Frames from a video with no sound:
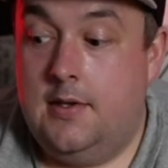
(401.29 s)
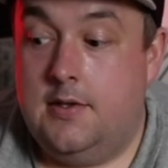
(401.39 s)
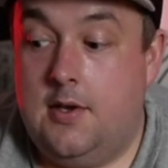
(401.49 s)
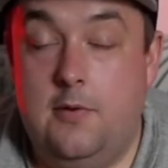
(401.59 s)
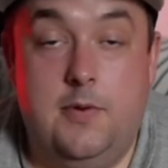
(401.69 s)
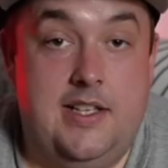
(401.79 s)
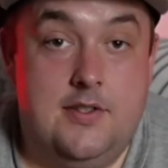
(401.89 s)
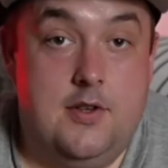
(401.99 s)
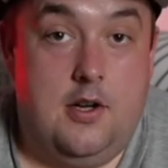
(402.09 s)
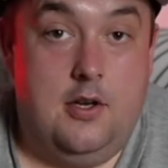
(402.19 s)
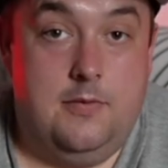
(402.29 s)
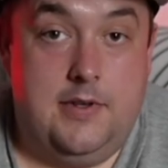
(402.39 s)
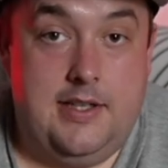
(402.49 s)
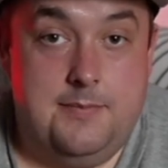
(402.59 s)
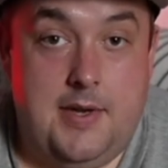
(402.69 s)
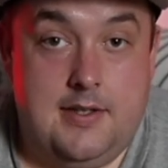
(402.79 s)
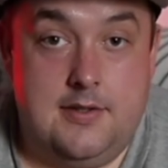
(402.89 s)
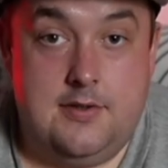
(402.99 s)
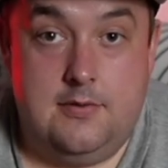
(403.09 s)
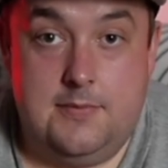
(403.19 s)
Hopefully it's not. Hopefully he's back as
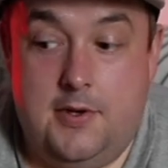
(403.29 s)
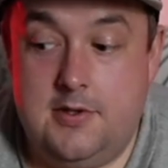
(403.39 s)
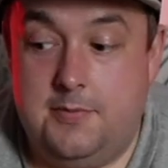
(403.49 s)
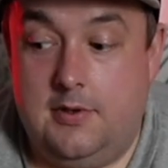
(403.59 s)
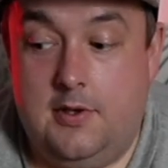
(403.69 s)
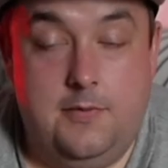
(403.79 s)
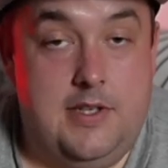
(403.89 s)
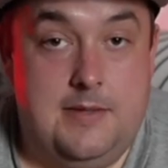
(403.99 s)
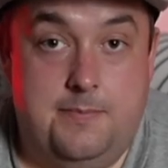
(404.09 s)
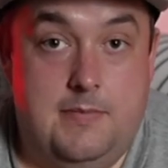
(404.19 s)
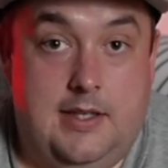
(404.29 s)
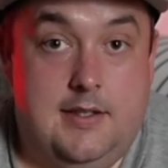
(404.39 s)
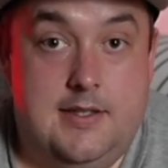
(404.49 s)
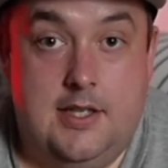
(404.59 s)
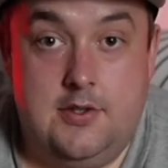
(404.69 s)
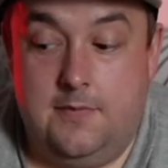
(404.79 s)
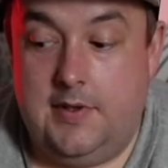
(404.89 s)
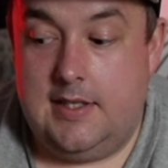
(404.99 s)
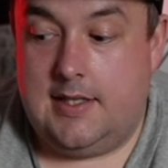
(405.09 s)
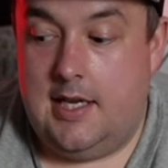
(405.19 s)
soon as possible. Hopefully he's in contention for
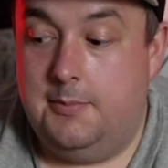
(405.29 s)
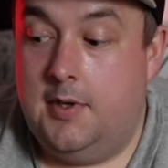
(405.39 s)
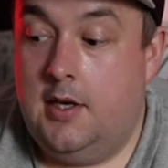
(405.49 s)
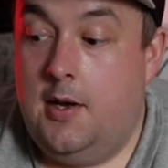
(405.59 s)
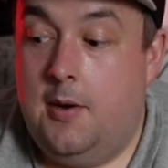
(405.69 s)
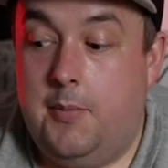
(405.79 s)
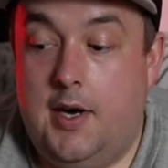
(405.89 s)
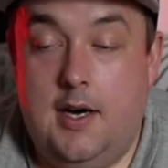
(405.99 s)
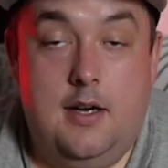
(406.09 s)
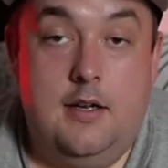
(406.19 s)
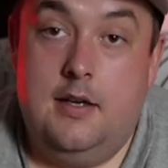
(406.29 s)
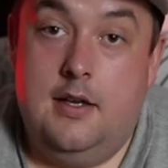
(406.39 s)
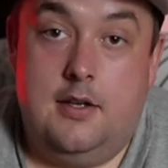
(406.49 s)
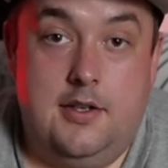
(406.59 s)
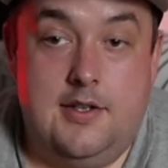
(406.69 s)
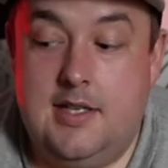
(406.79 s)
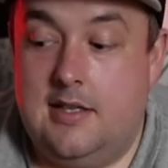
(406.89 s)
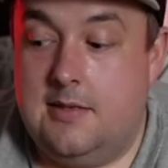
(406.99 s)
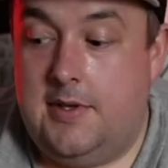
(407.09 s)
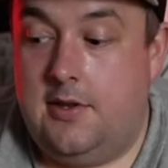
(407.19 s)
this game. But like I said,
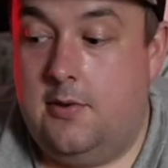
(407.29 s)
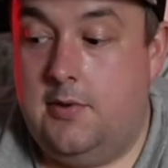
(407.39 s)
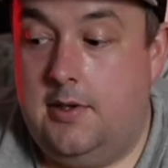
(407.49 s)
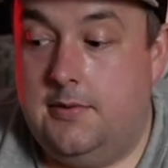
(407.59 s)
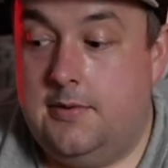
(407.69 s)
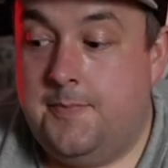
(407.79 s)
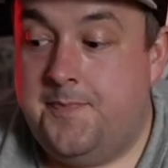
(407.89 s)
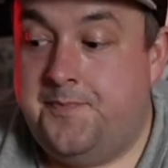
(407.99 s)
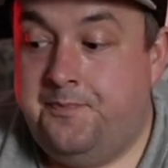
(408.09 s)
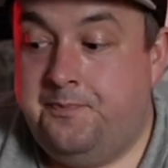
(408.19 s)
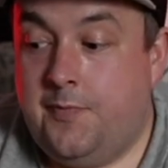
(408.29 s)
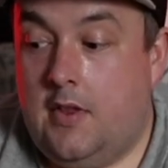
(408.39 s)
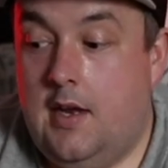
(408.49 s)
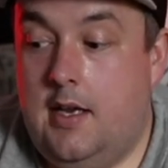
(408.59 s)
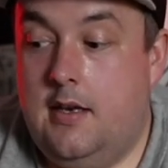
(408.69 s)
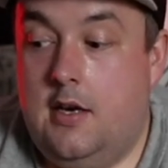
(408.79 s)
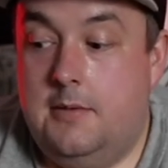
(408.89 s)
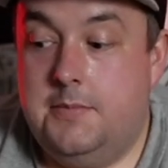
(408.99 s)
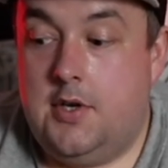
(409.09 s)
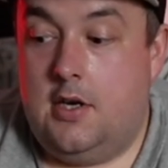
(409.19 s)
there's been no news. Then
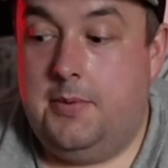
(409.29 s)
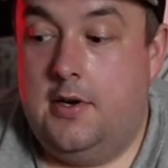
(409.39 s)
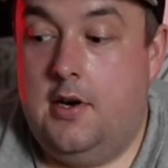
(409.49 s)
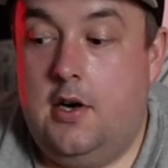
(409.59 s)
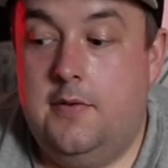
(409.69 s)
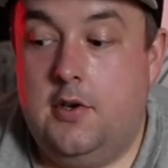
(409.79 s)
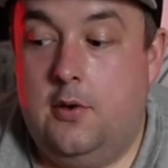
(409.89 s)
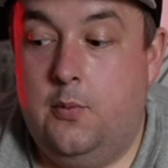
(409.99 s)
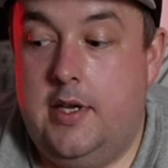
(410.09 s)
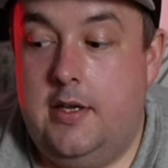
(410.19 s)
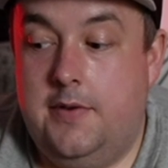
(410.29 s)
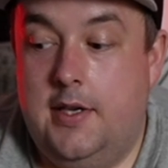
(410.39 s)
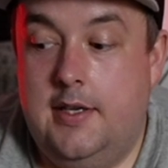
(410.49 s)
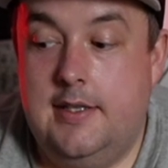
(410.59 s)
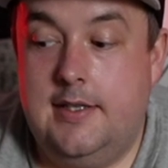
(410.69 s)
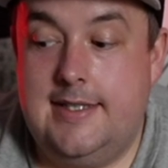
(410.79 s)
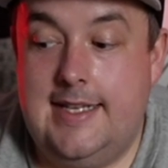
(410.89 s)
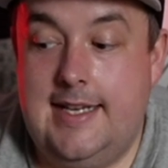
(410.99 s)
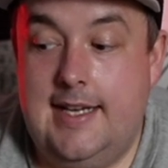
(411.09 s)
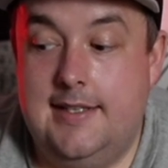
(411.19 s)
up top, I've gone with
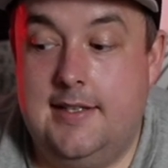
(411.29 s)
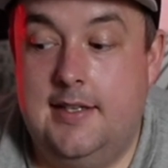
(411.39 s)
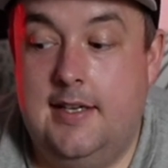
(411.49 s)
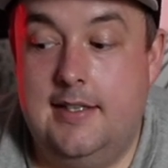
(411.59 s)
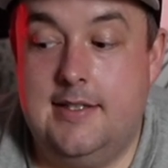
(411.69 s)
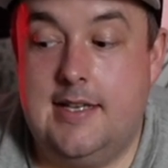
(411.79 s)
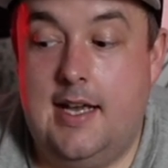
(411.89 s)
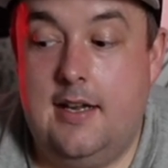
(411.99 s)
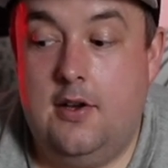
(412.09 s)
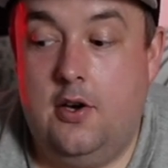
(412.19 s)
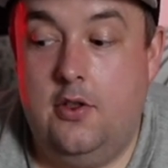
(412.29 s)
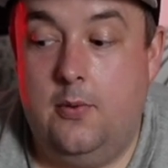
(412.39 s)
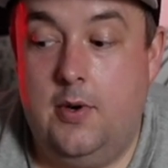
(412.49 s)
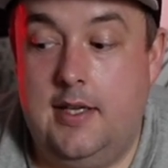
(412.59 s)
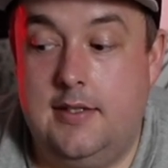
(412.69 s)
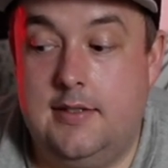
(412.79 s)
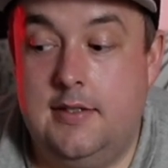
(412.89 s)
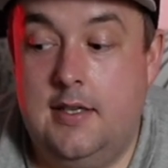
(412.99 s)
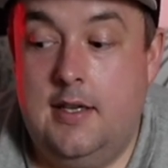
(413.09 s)
Diaz and Salah on the wings.